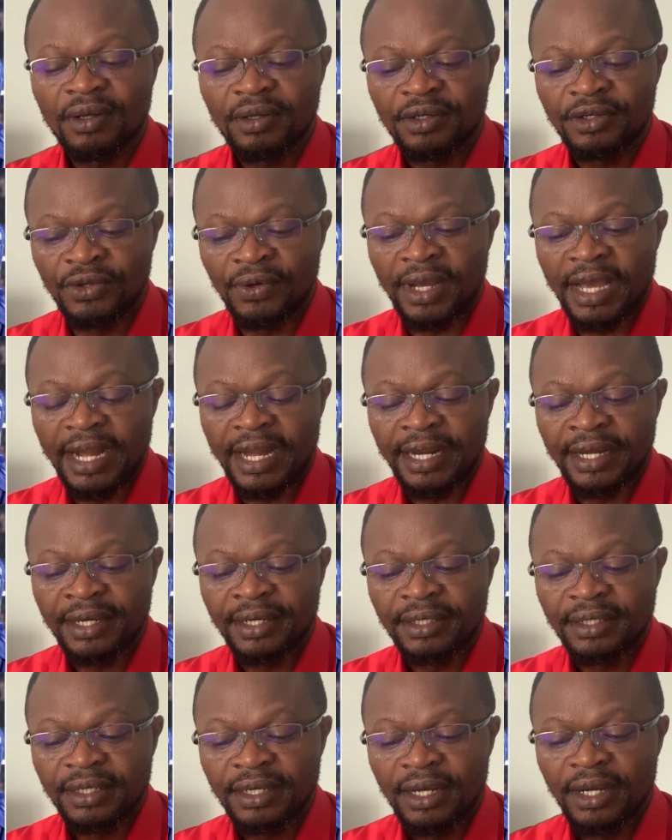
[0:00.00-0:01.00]
Do you get
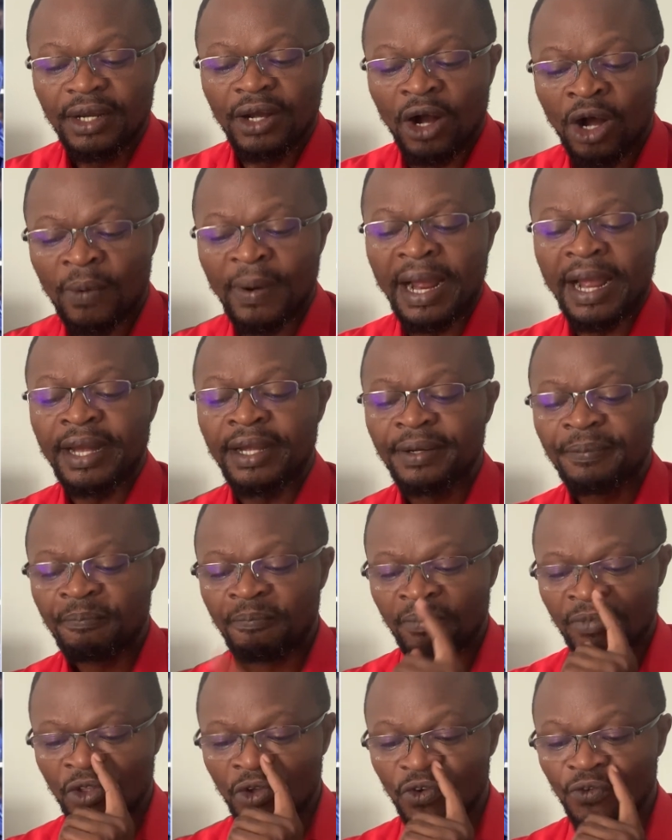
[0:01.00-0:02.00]
it? All right.
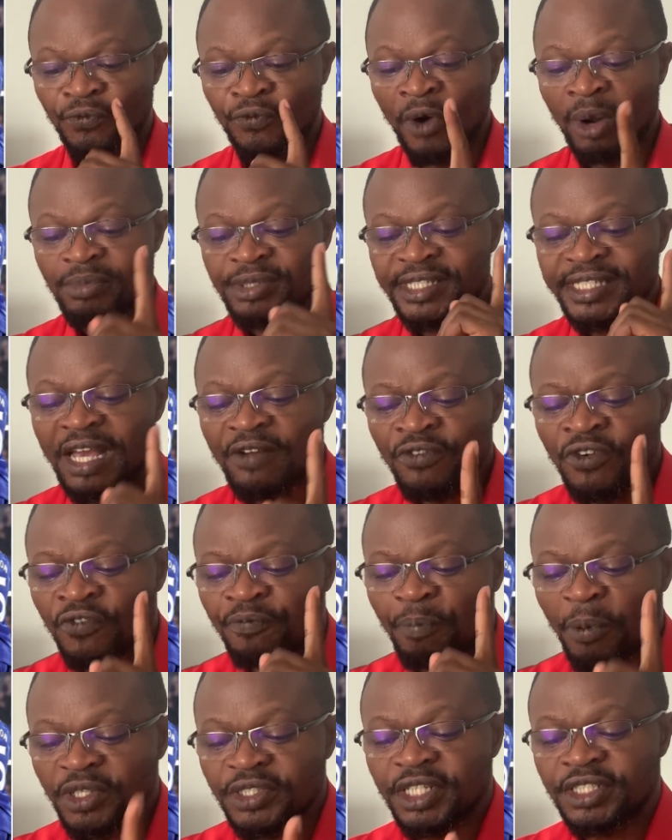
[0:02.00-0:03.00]
From
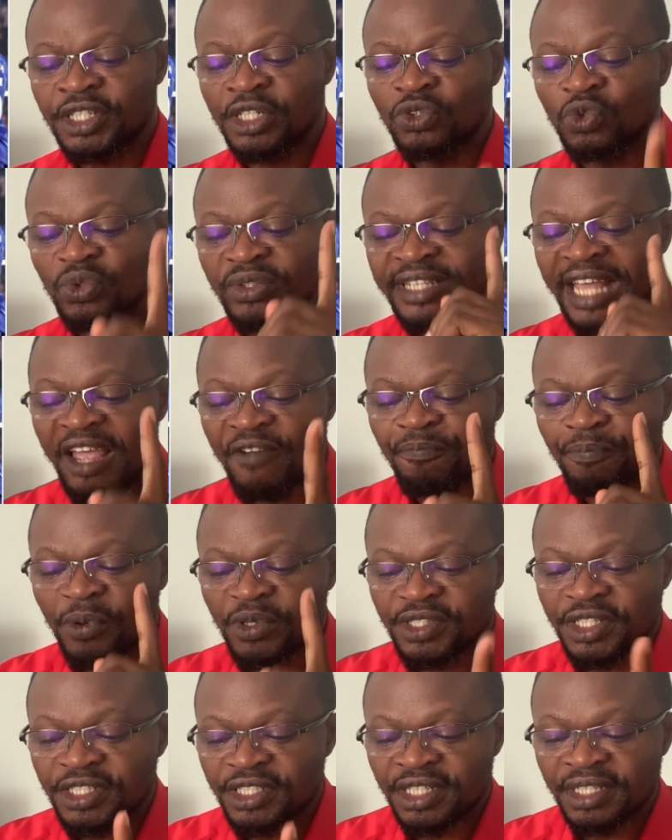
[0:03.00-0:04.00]
7th position to 10th
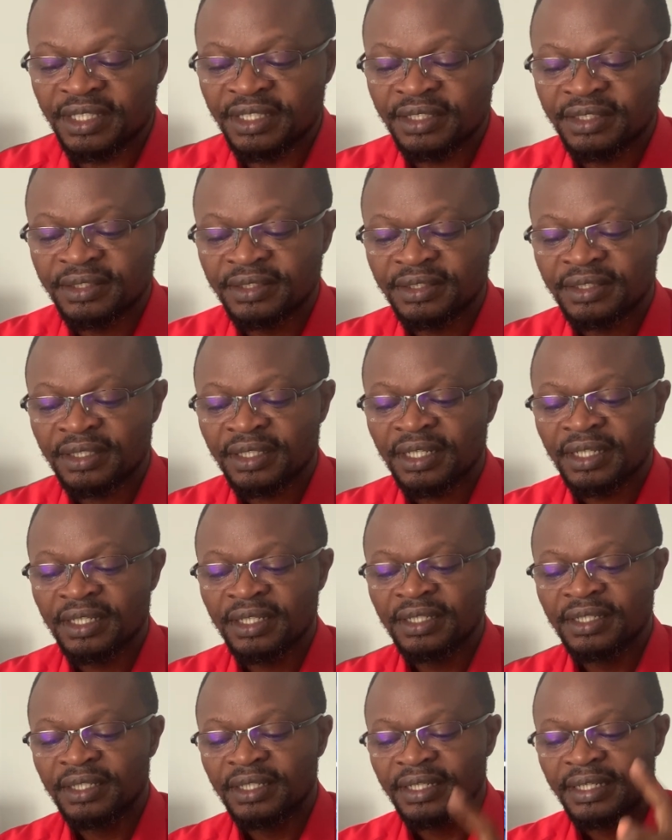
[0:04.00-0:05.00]
position,
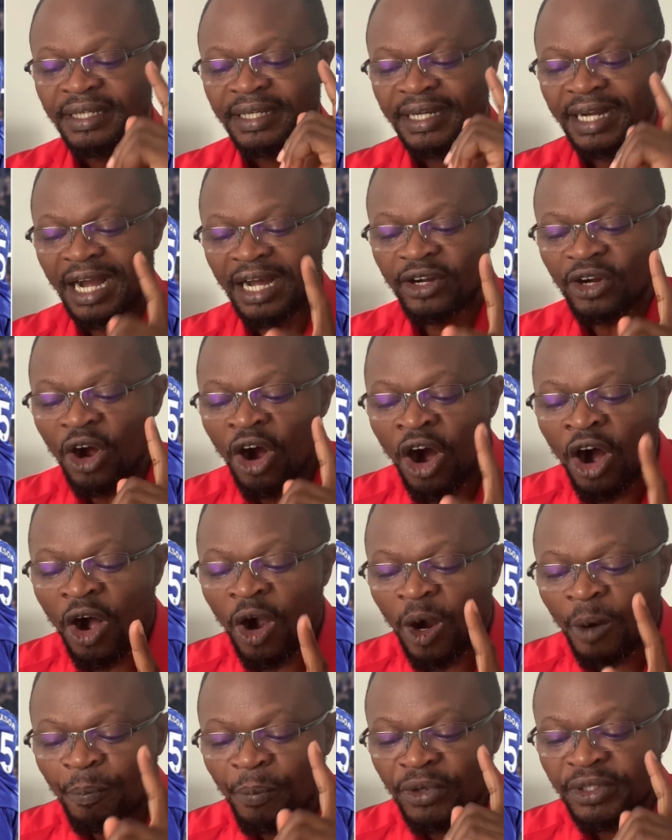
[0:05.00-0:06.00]
can
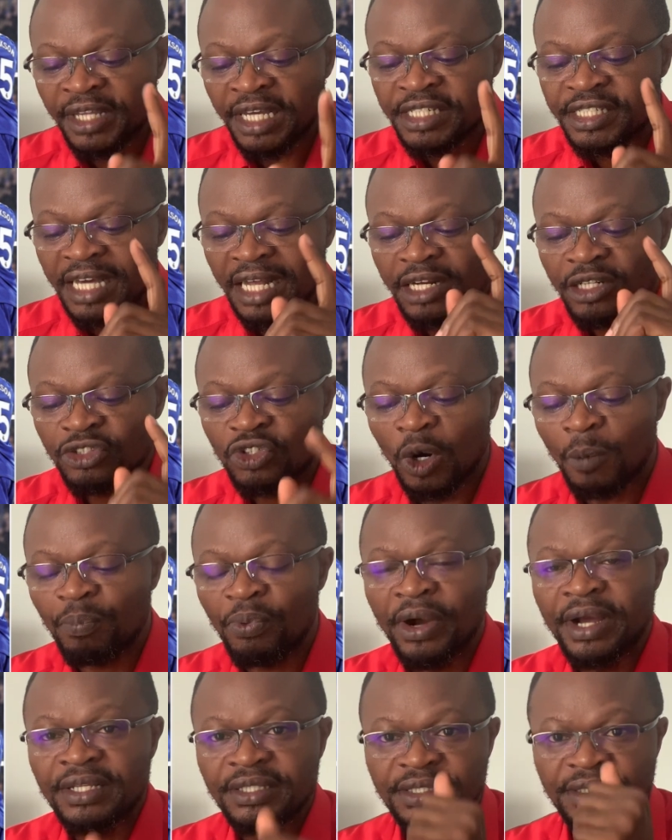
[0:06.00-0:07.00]
all potentially drop
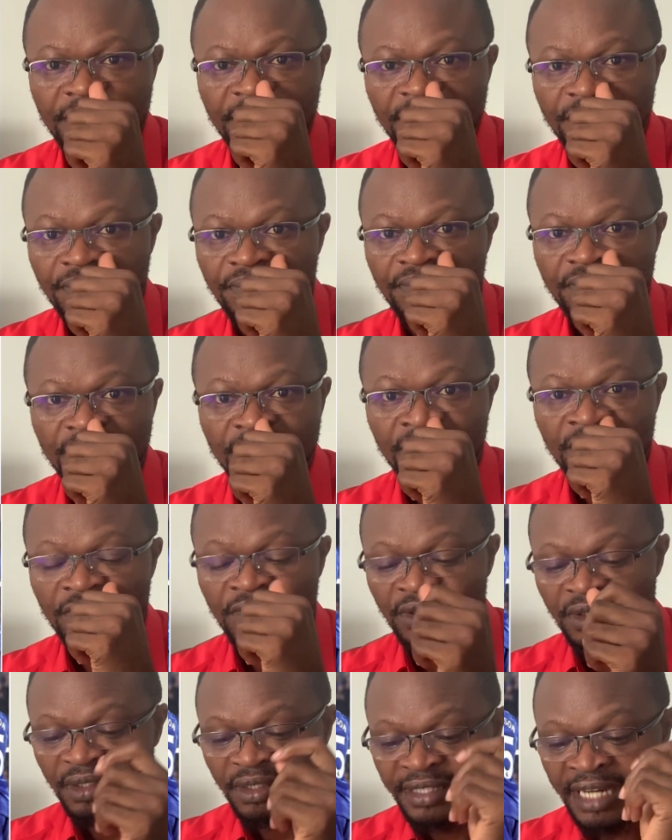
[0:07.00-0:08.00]
points.
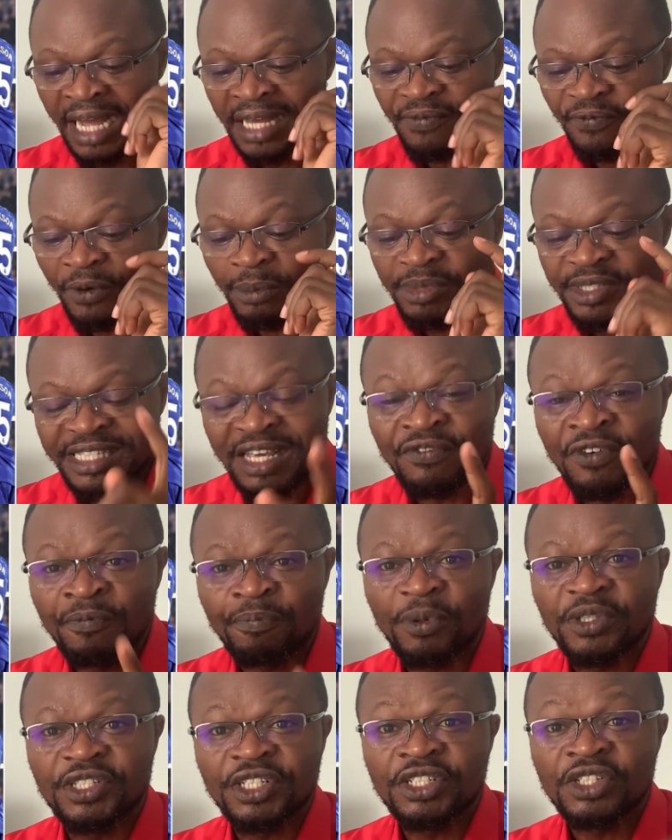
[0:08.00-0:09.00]
That from 7th
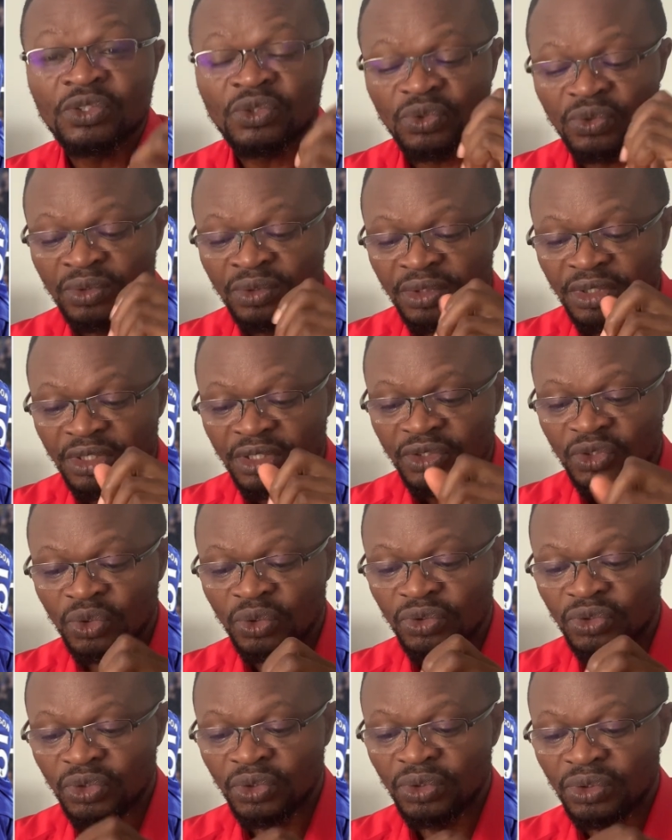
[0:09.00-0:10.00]
position to
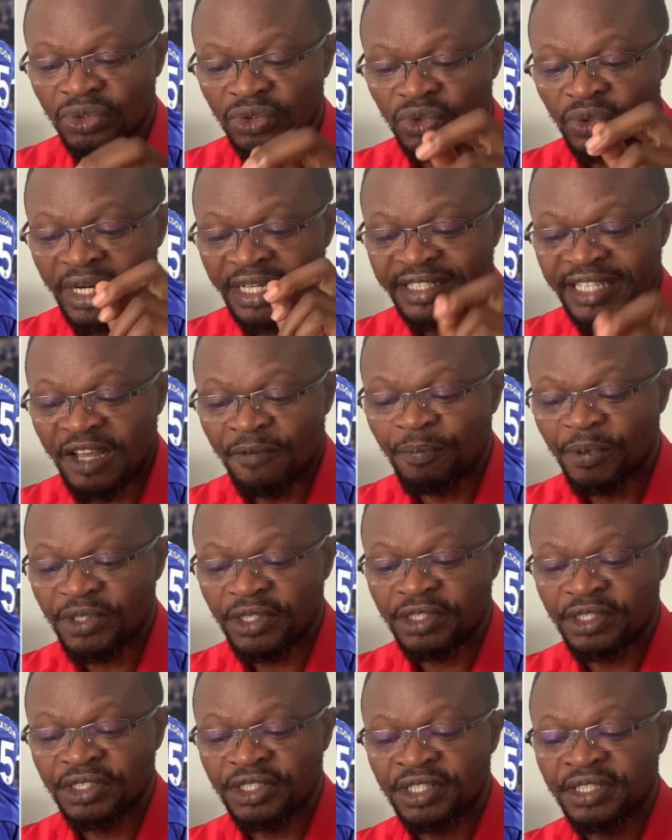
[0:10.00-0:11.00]
the 10th
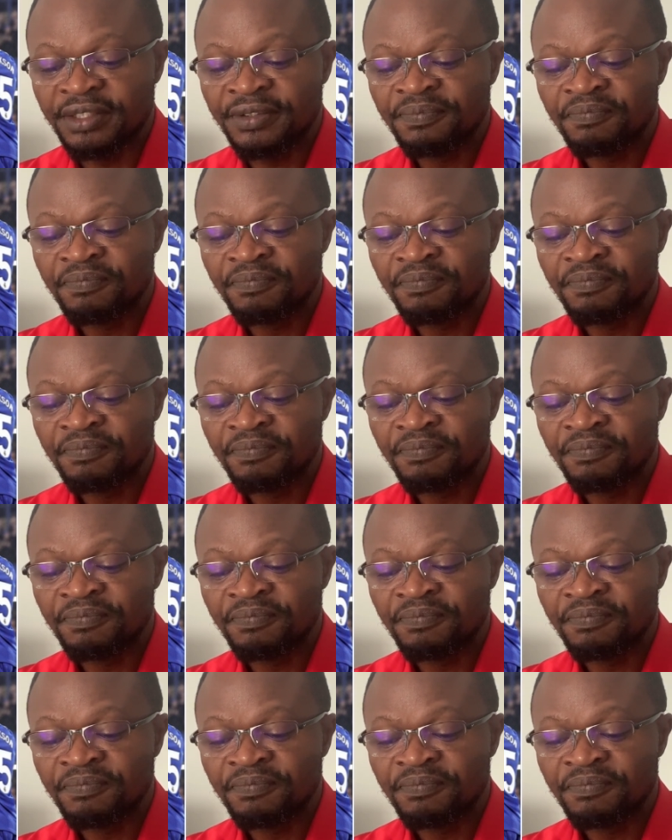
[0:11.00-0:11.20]
position,